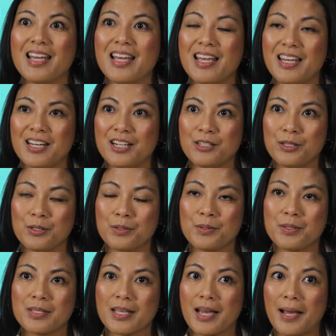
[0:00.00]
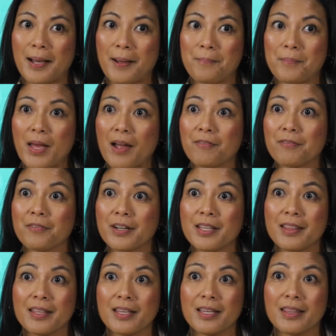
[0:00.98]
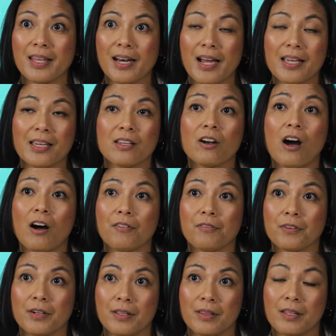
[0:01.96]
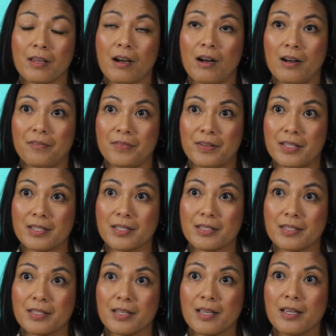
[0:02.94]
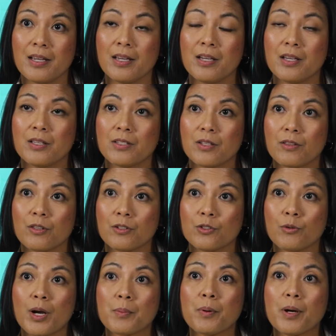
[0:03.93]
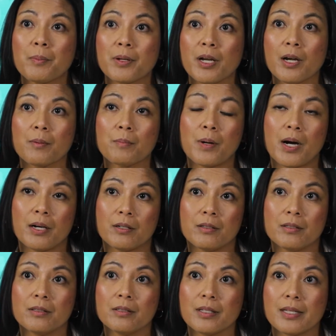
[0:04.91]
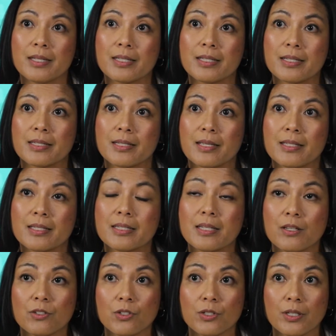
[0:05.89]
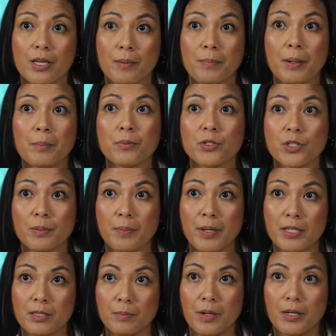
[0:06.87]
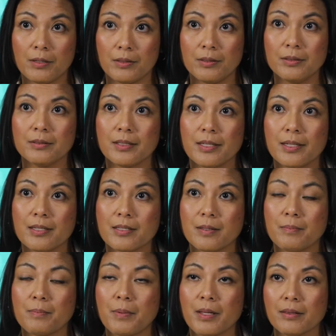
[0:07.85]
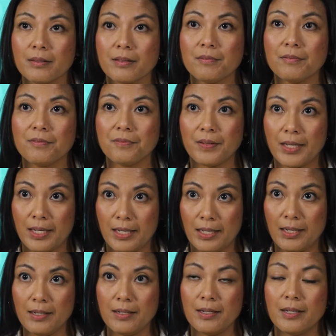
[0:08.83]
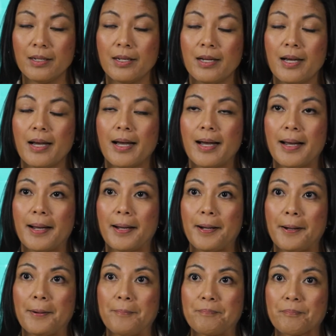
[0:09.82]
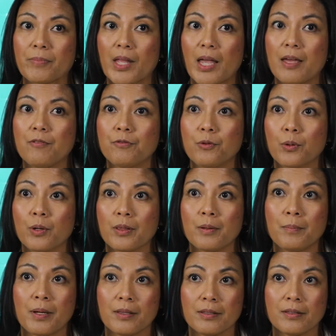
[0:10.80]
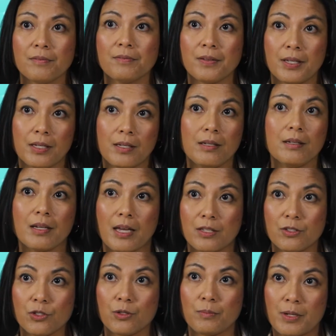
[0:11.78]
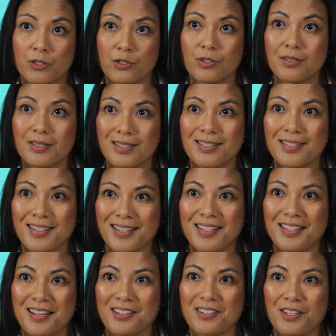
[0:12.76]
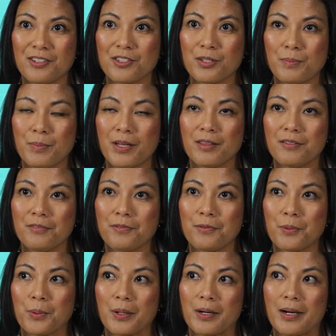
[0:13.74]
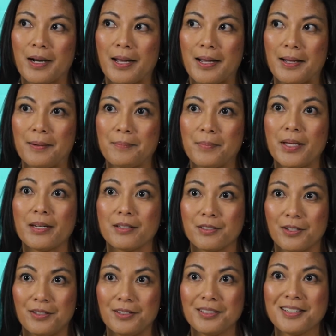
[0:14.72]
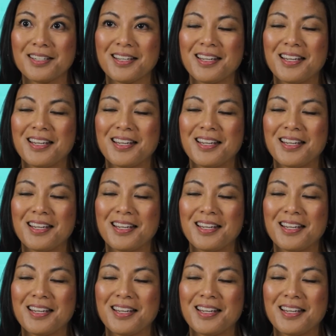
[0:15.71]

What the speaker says: It includes everything that I can offer in the office. So the direct primary care model is essentially a membership-based model. It's a monthly fee. And for the monthly fee, as you mentioned, it's $99 a month for an adult.